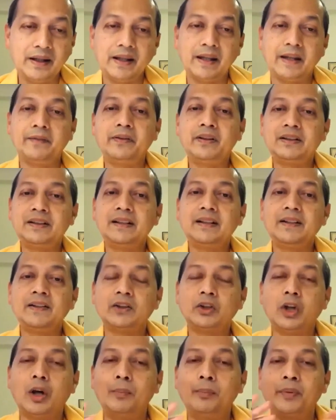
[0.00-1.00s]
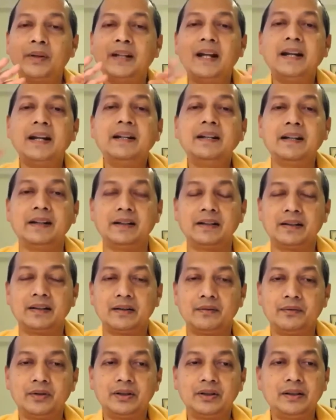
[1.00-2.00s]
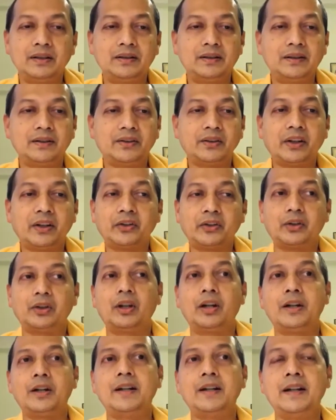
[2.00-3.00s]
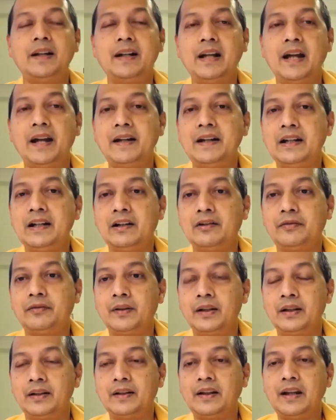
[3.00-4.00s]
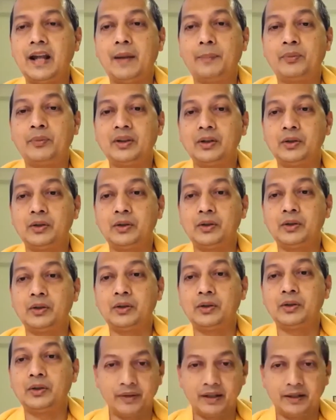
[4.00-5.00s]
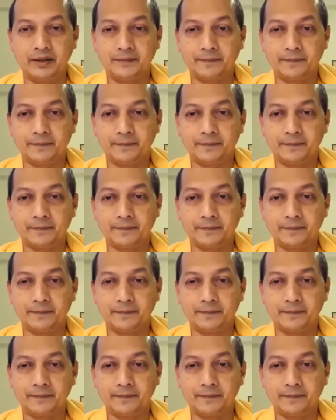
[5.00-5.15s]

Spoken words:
Everything is comprehended within this extraordinary idea of the absolute Brahman.